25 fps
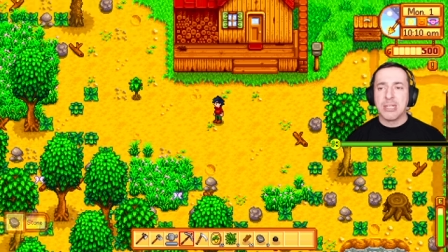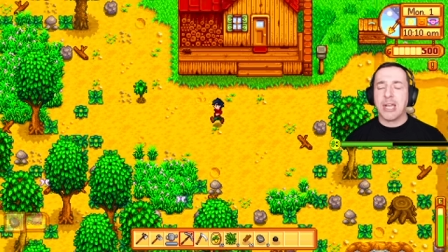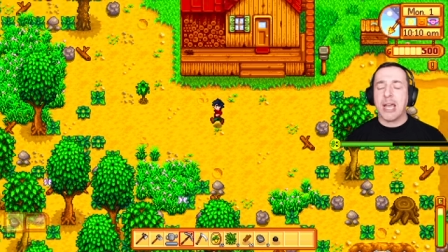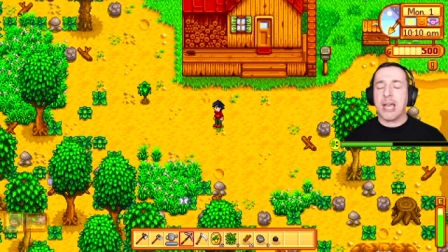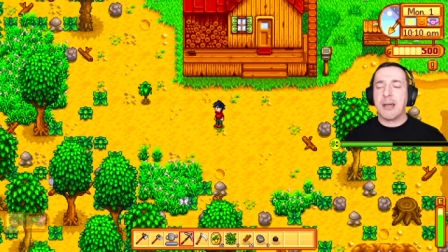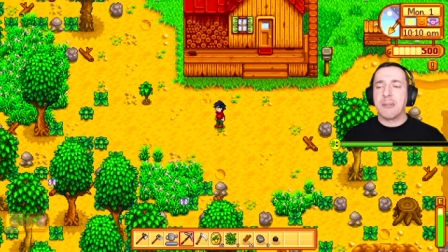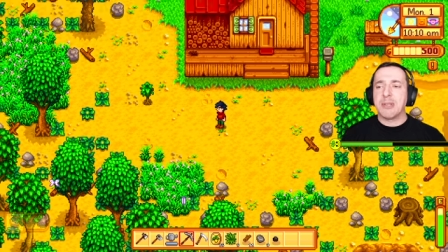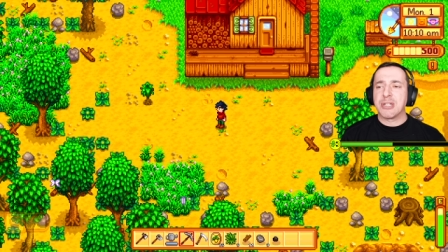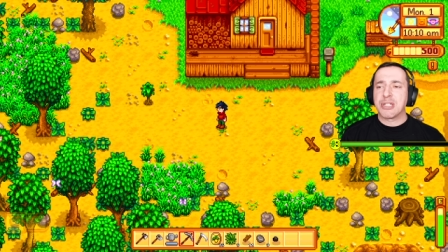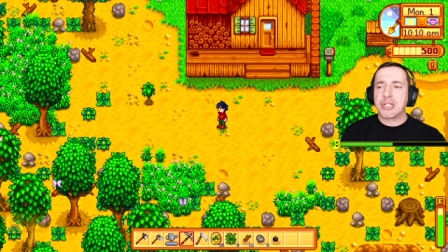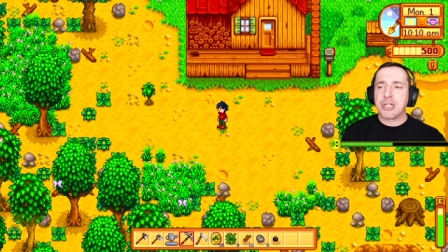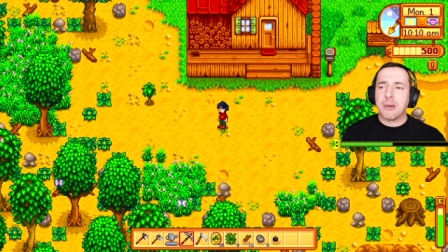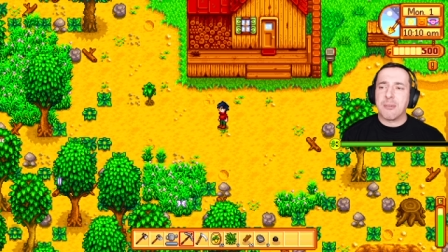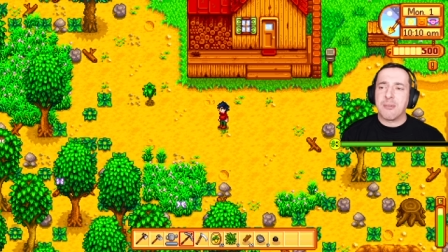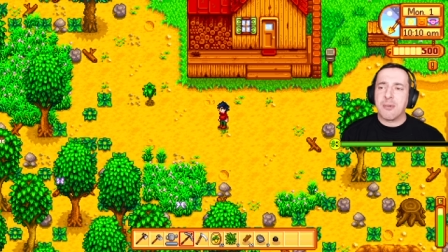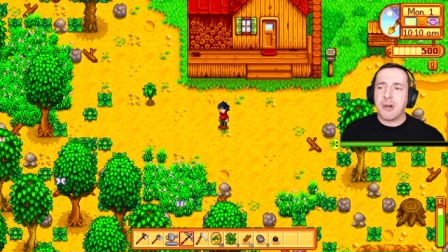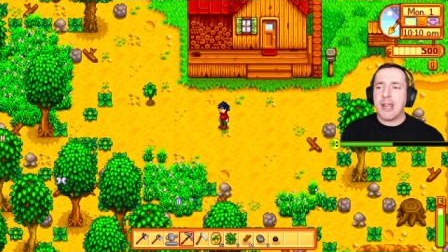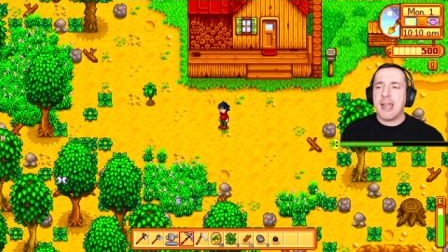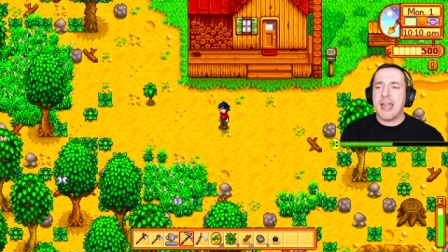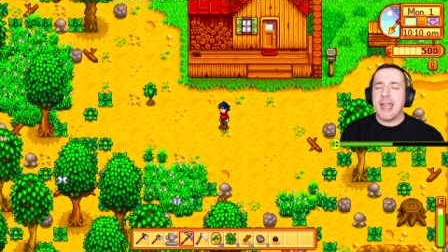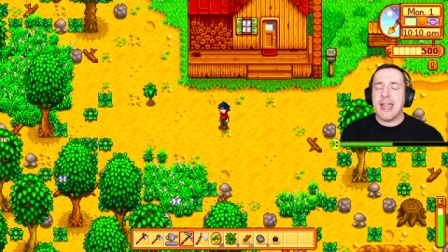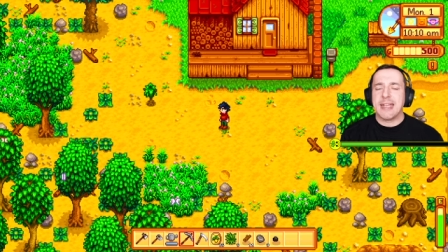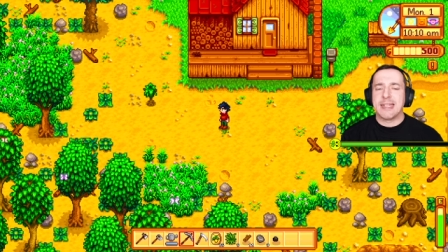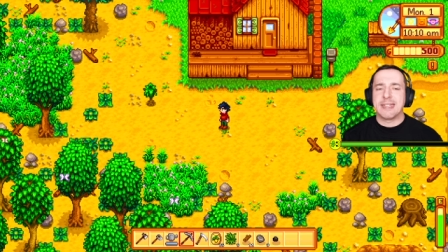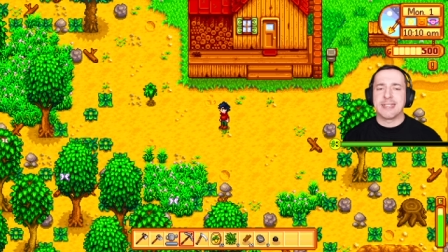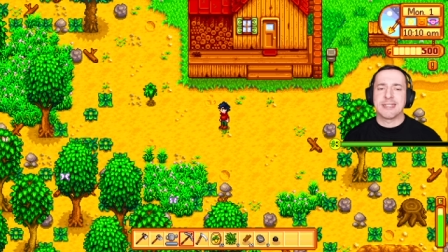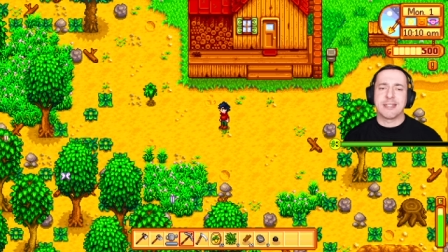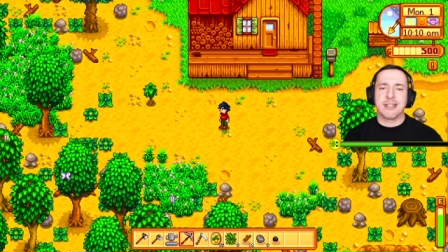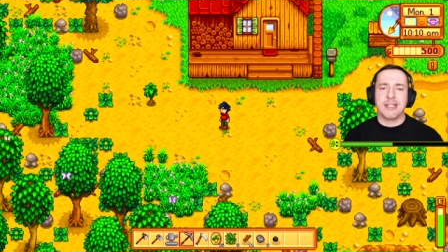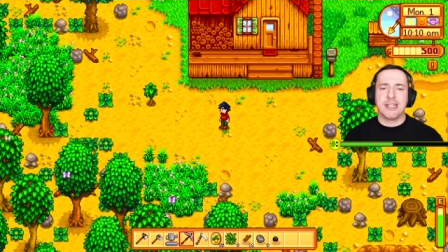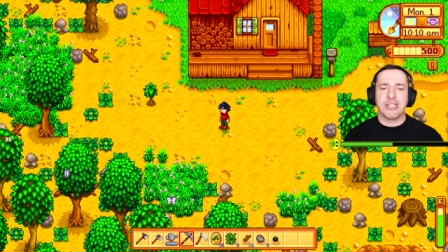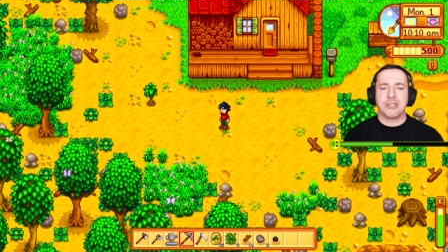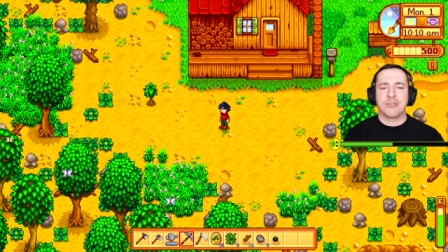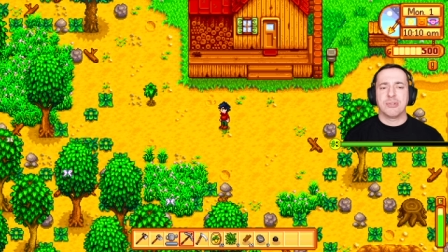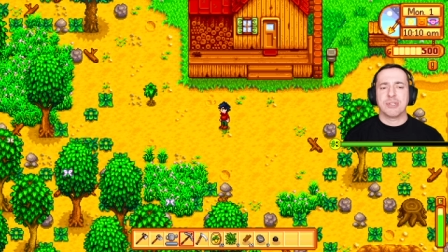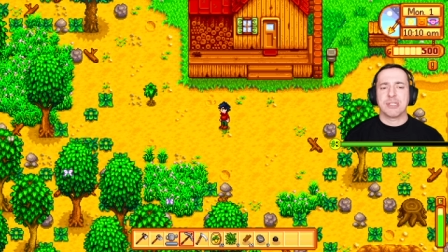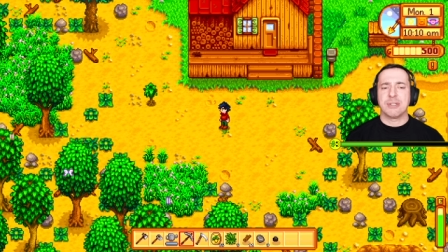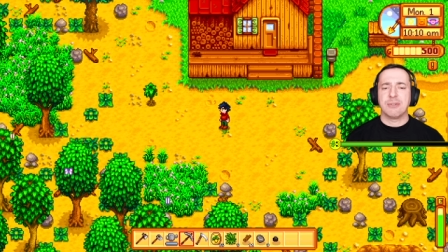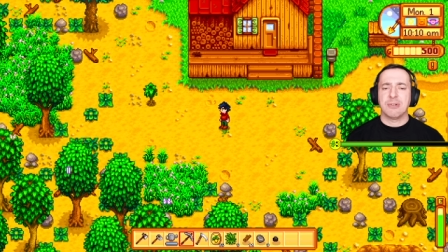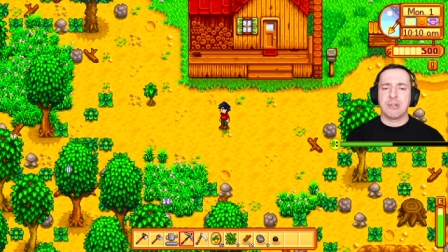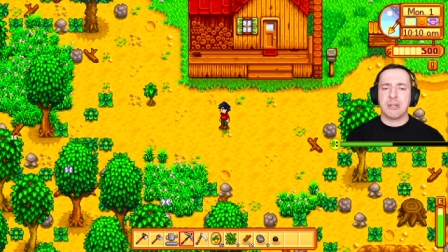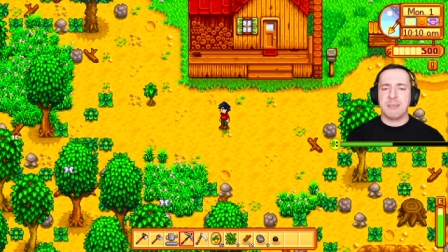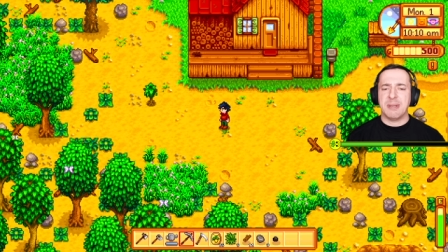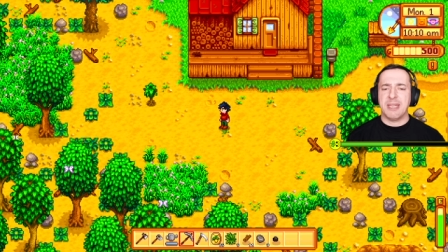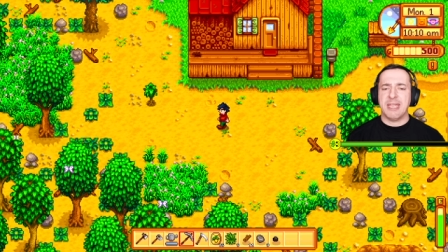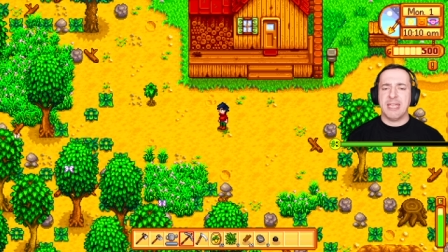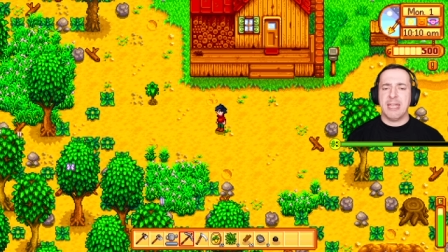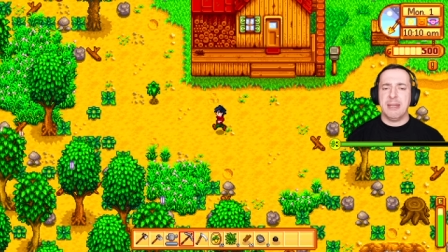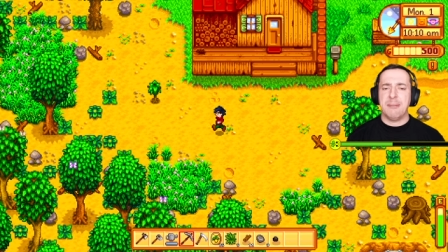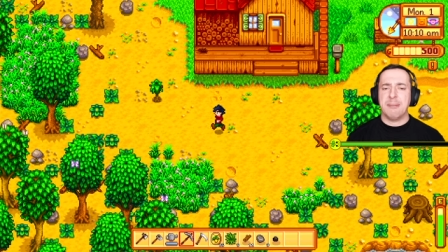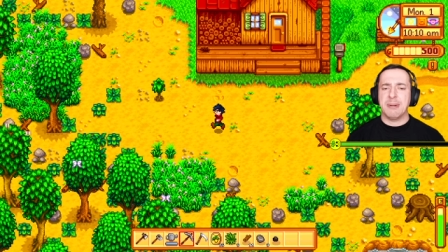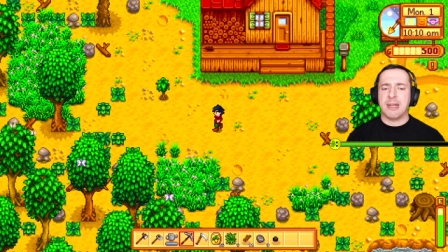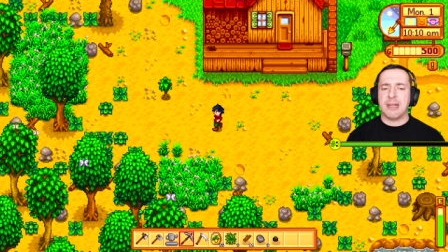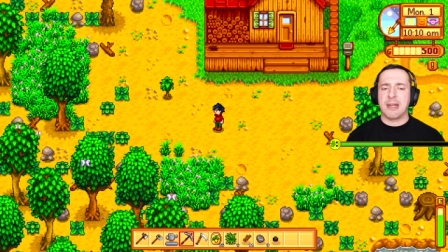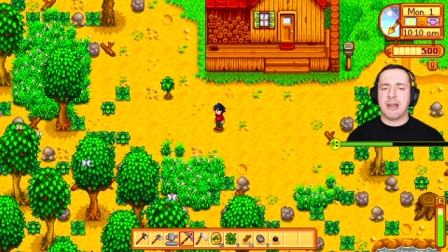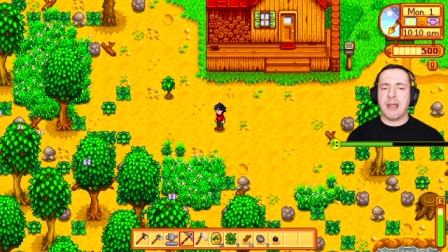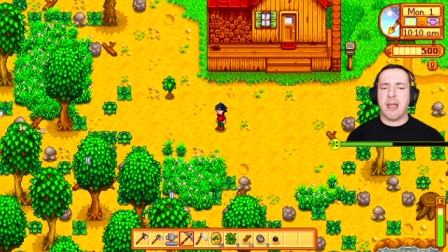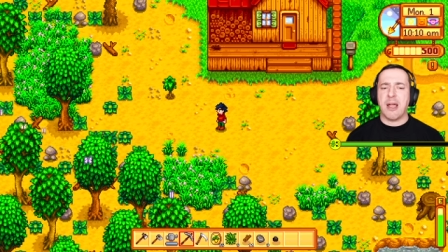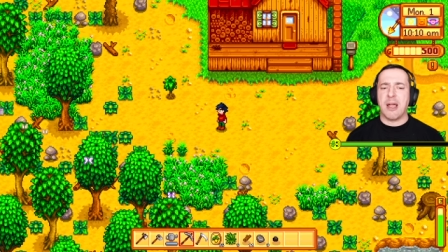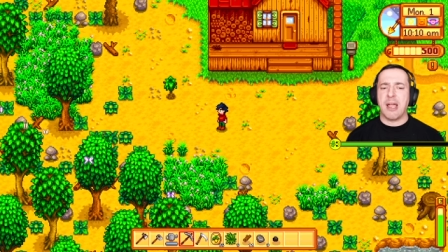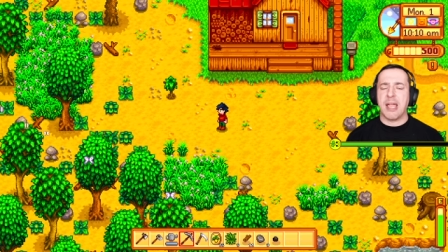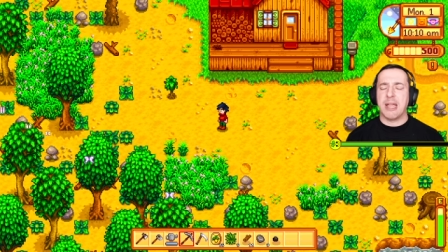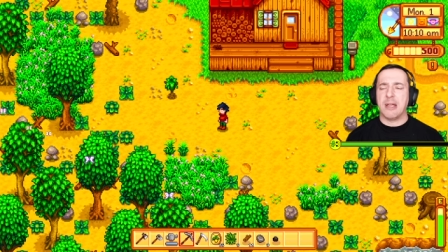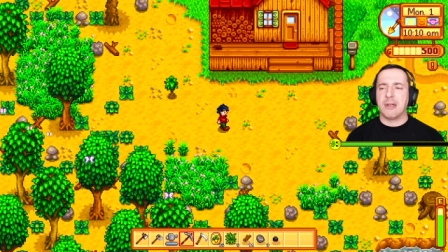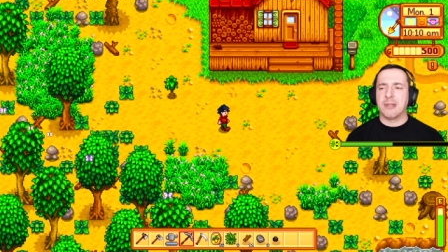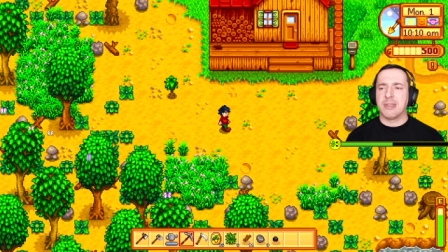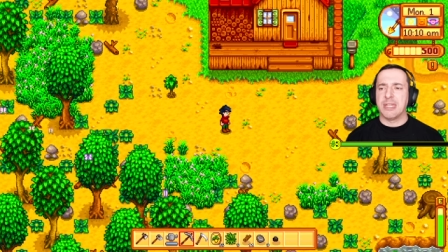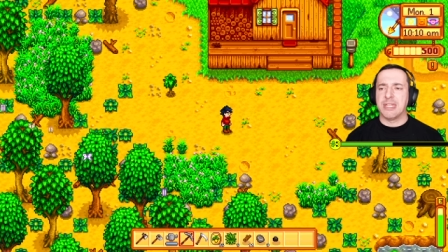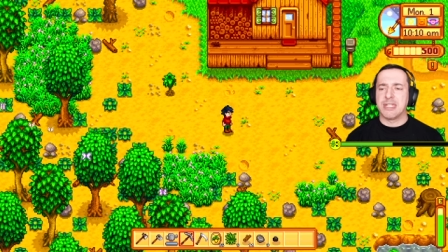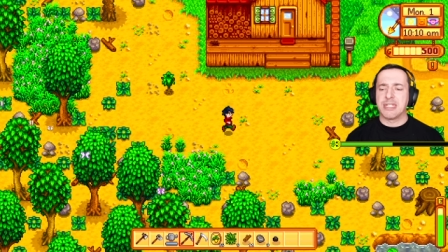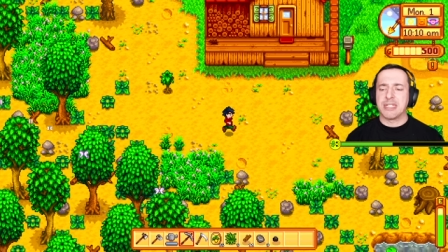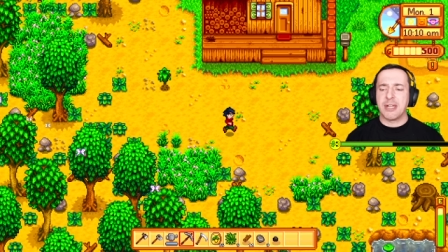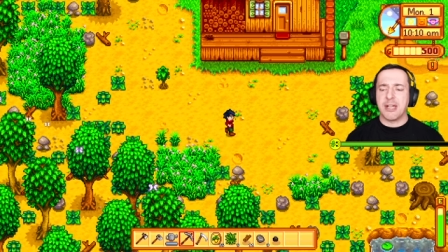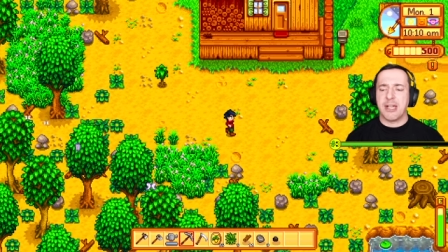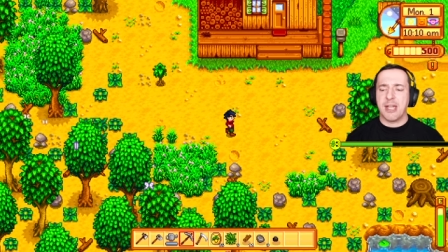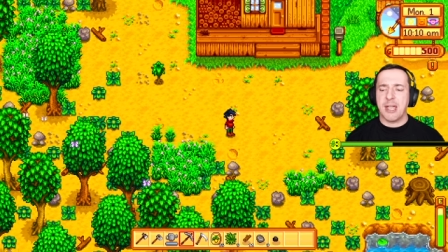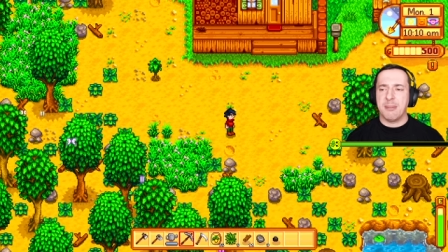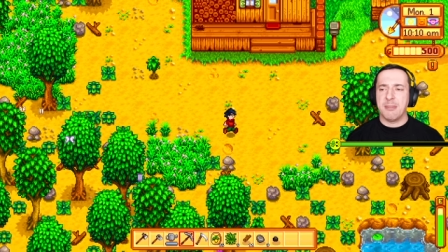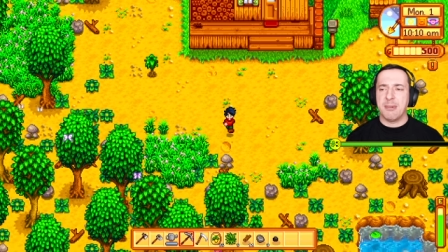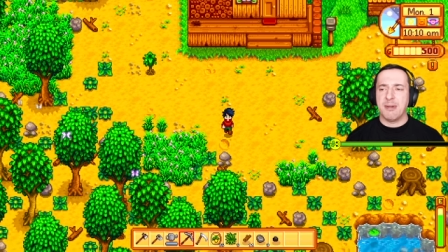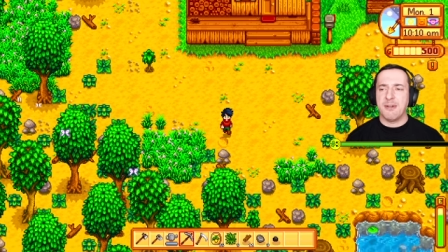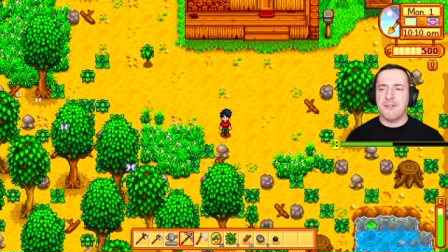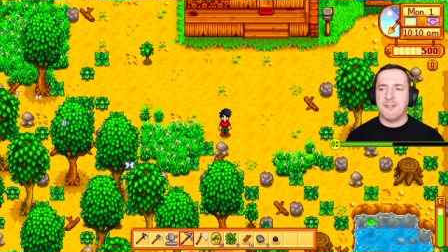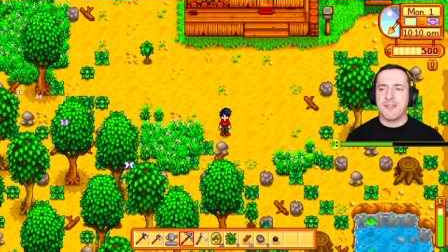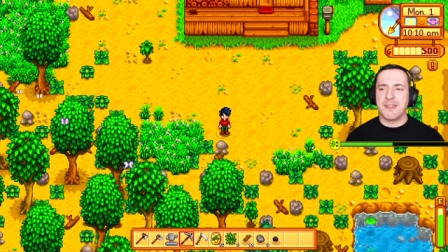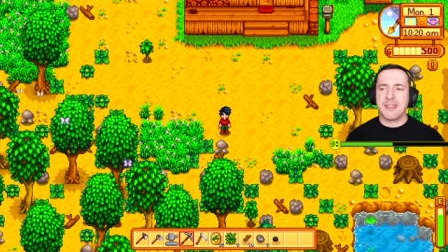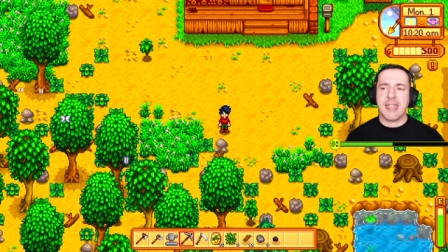Up the top right hand side, you also want to be keeping an eye on the time of